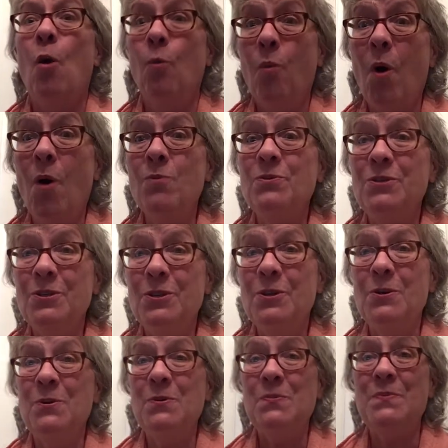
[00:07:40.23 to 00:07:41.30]
Won't
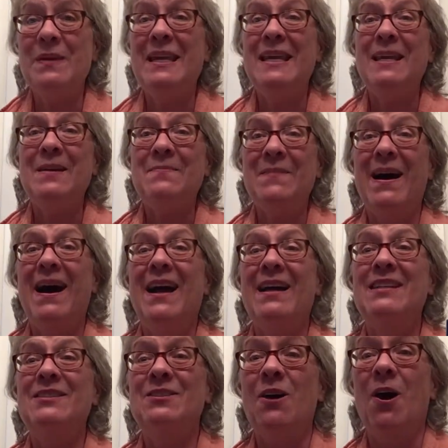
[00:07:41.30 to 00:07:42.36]
you be
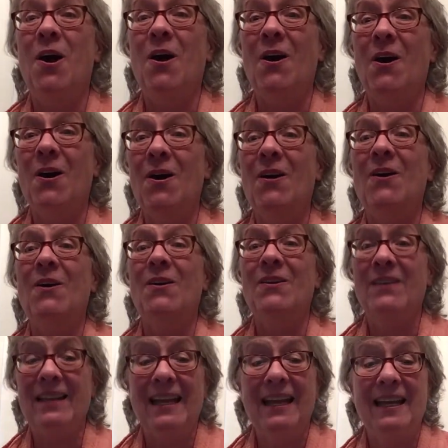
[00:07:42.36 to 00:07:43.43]
my
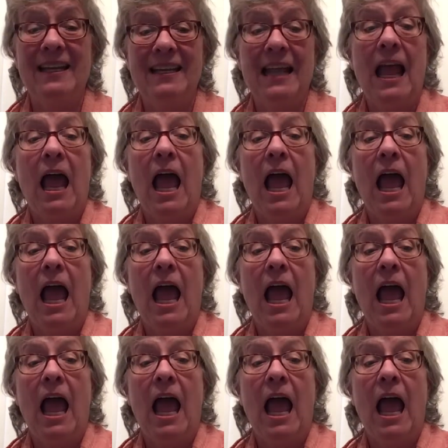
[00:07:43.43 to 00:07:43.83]
darling?